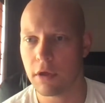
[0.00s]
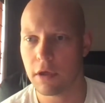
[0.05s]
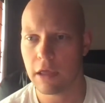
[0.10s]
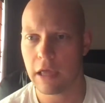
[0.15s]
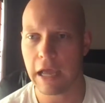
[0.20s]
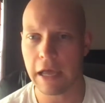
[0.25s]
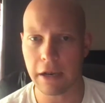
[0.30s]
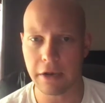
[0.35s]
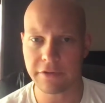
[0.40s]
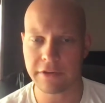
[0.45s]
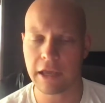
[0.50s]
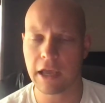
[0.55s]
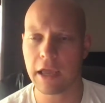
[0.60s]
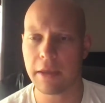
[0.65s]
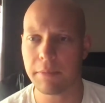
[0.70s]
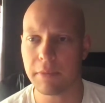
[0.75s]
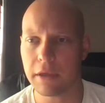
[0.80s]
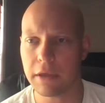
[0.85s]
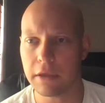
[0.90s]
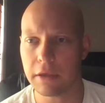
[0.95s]
At a
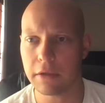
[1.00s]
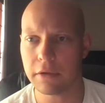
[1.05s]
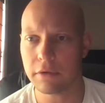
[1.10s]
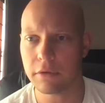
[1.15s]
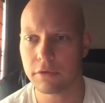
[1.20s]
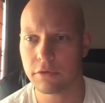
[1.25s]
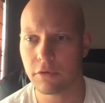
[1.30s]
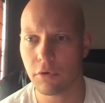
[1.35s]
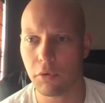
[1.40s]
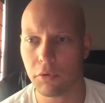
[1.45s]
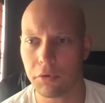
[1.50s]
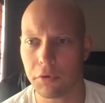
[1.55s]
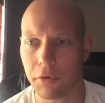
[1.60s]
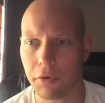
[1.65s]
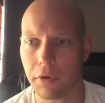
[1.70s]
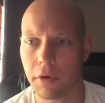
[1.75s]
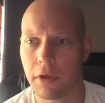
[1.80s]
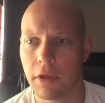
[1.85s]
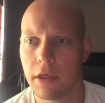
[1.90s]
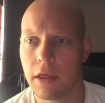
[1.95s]
time, he told her,